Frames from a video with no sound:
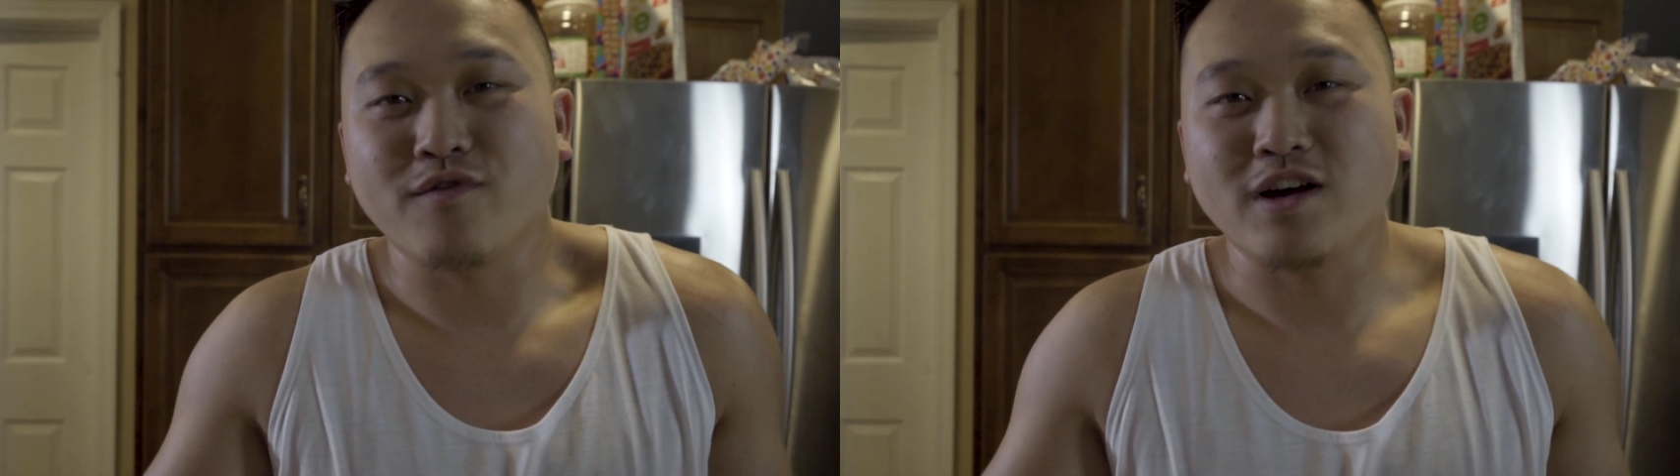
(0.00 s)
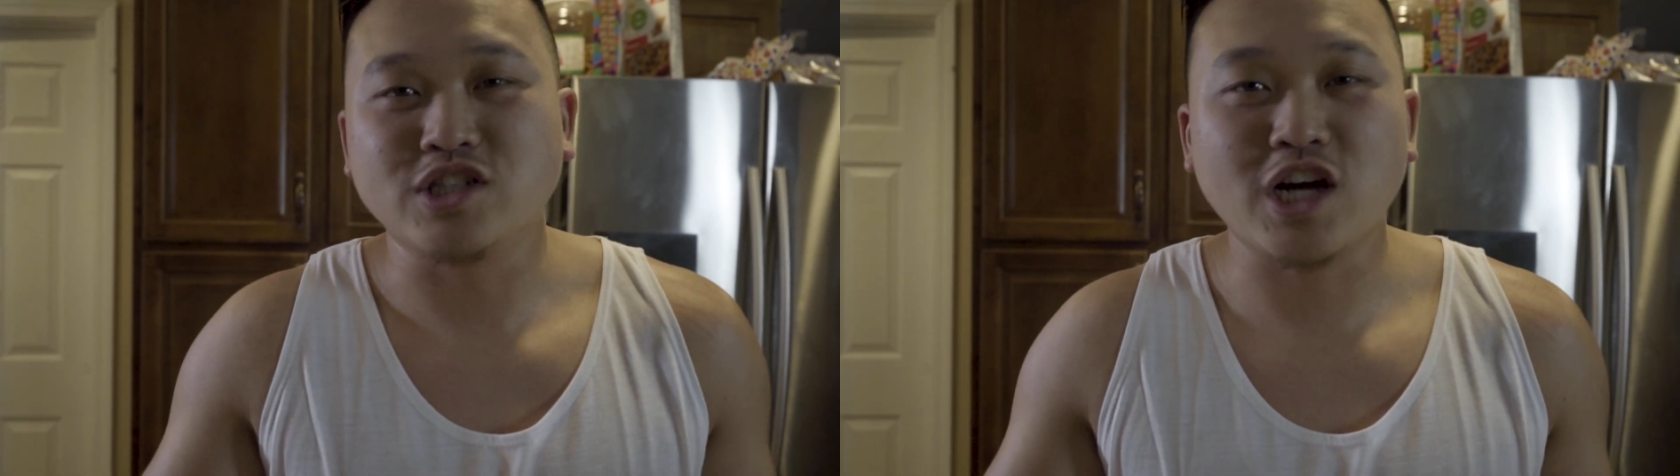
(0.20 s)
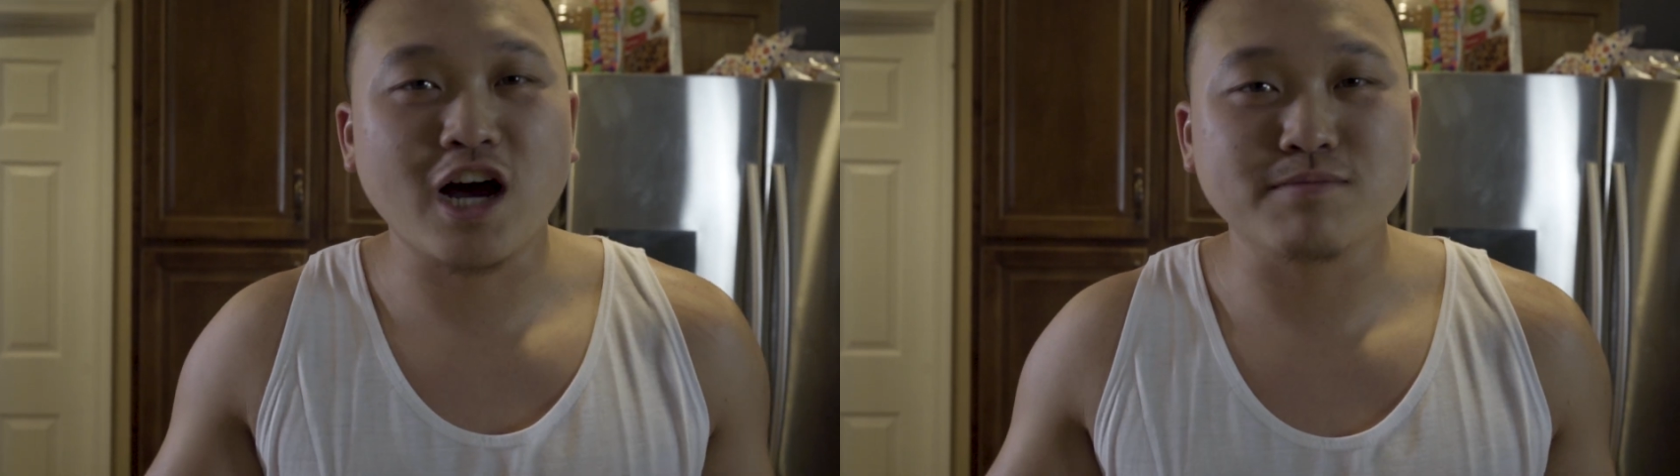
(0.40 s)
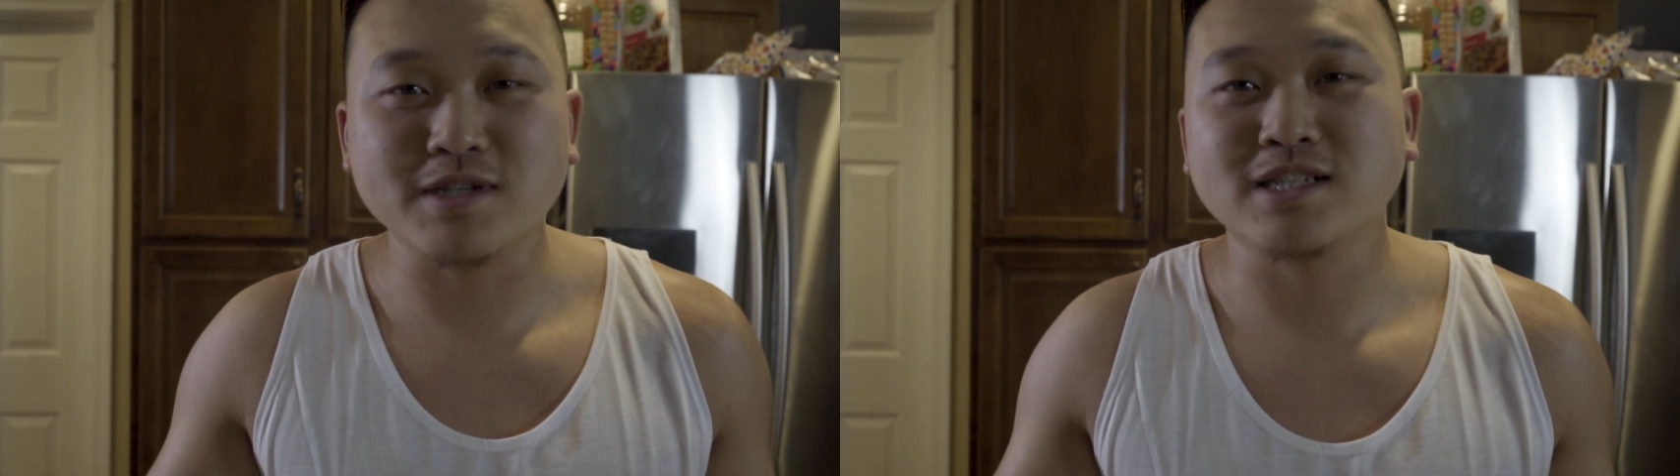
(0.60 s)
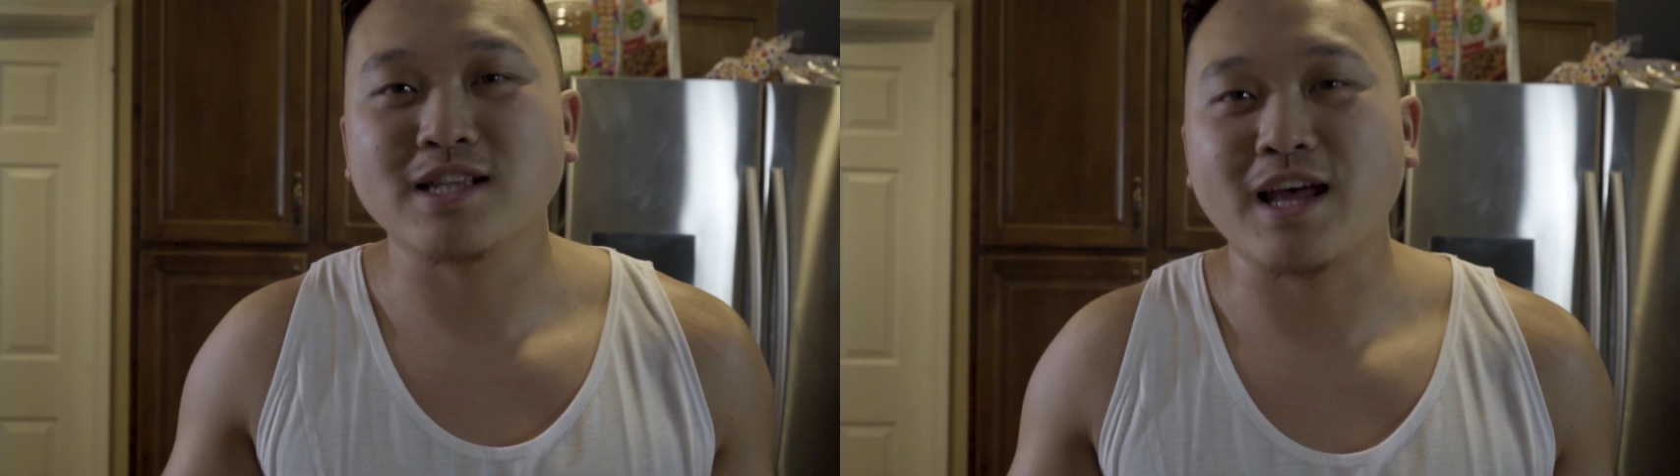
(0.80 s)
a job
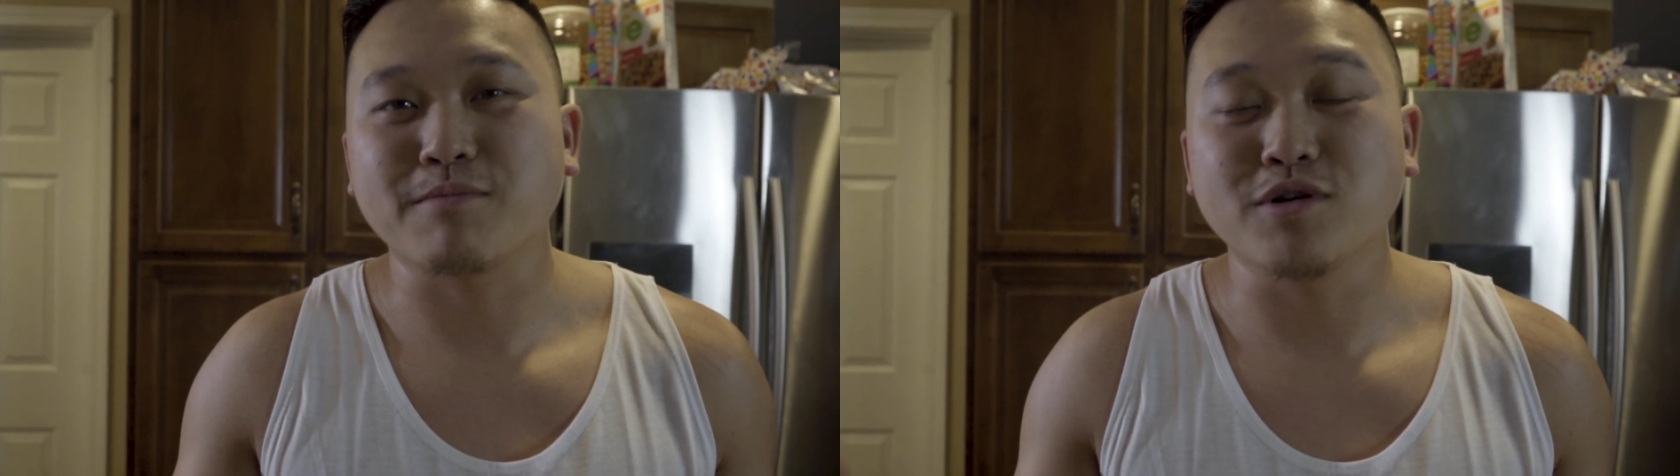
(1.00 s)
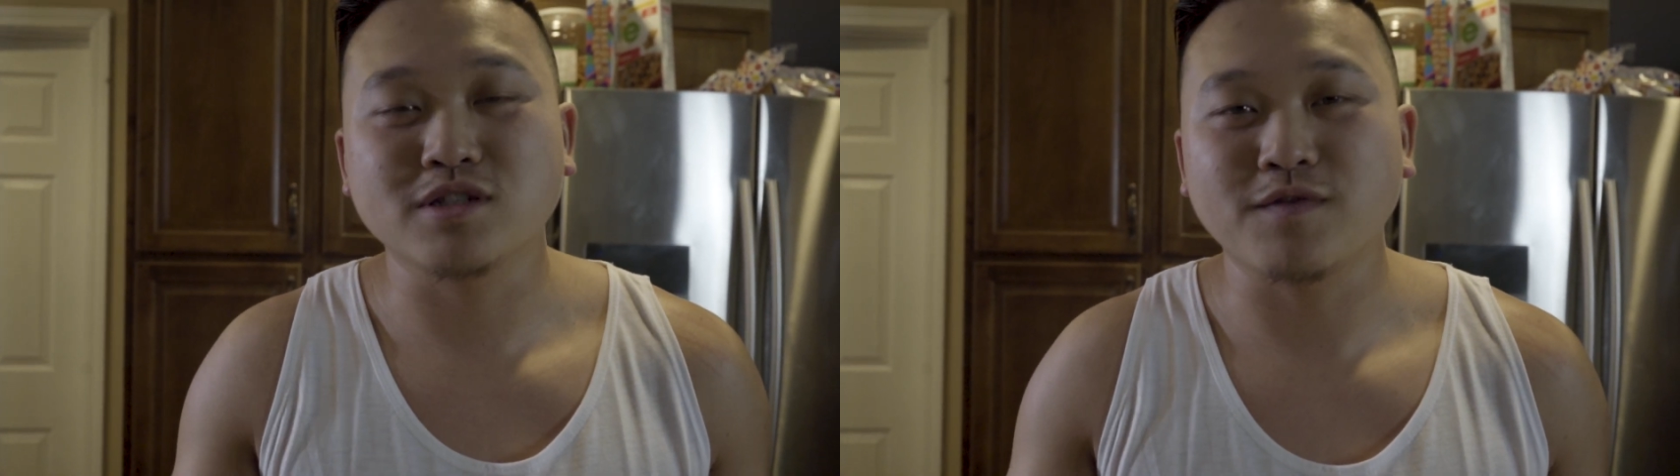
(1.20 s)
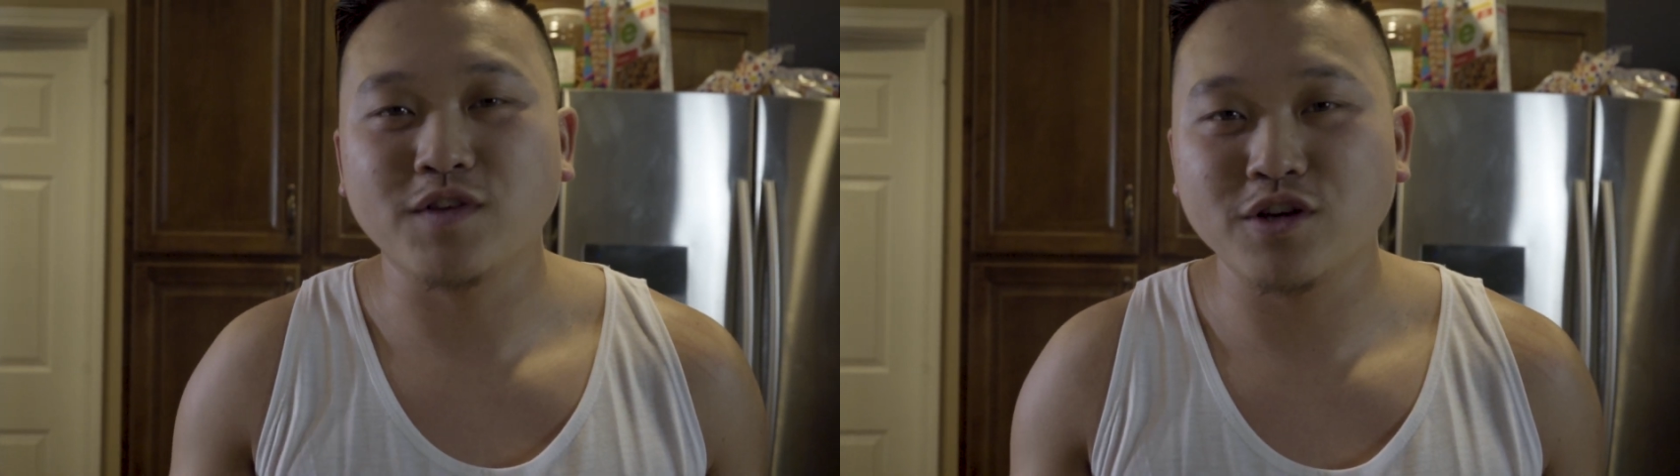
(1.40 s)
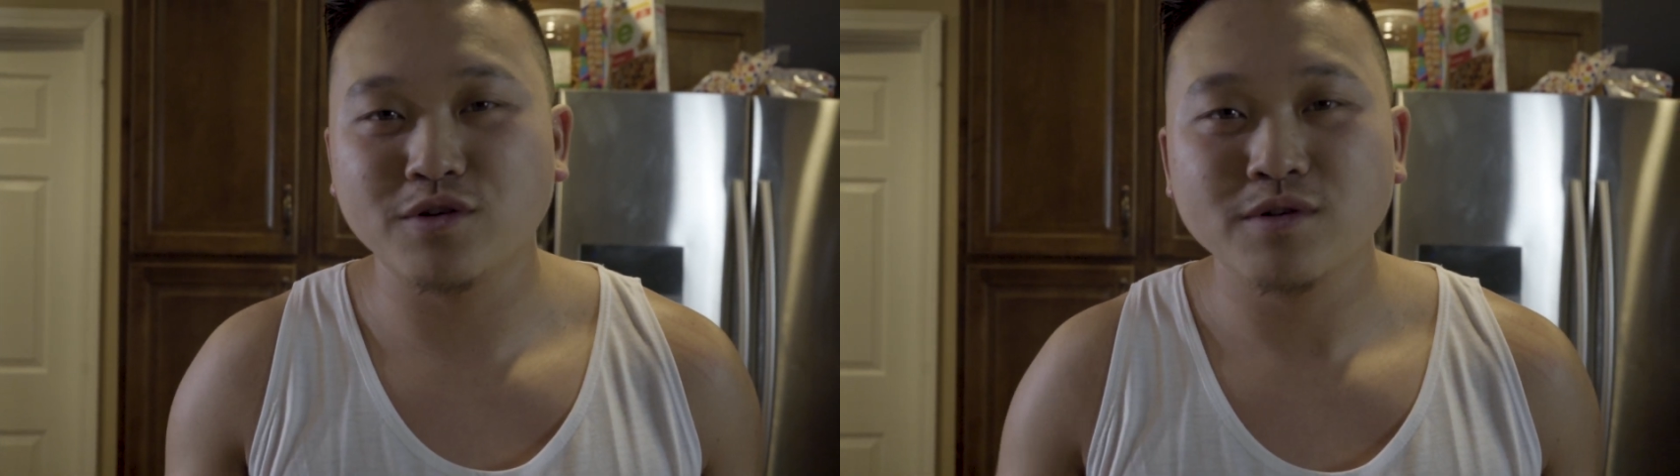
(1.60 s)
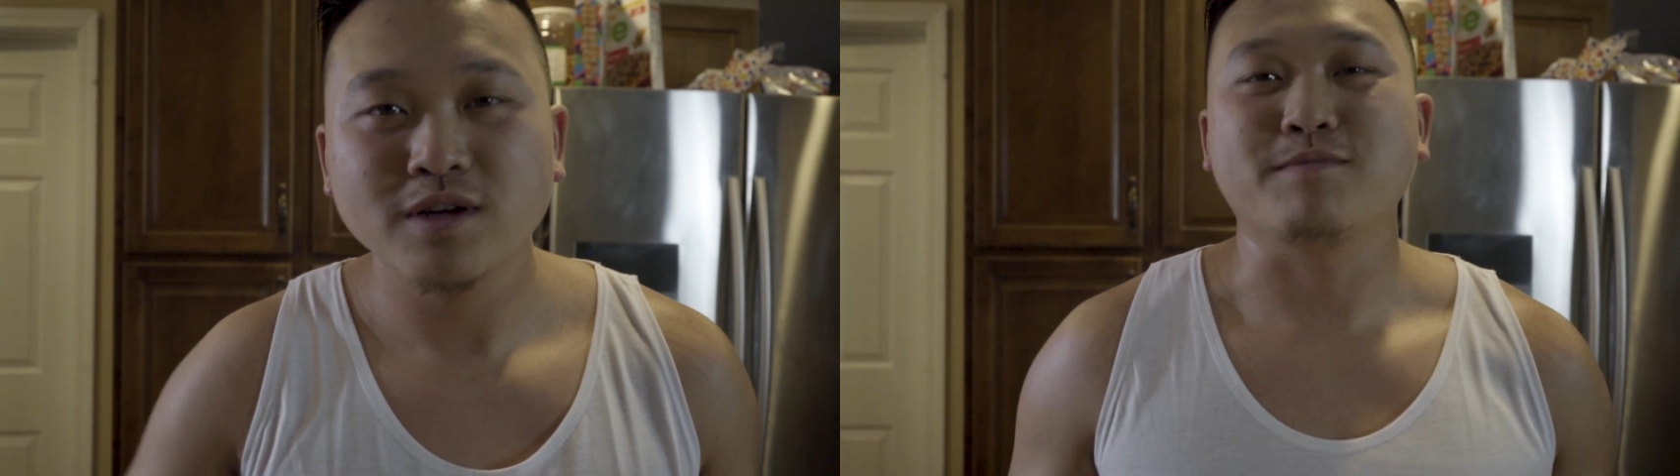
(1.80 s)
just like most of you.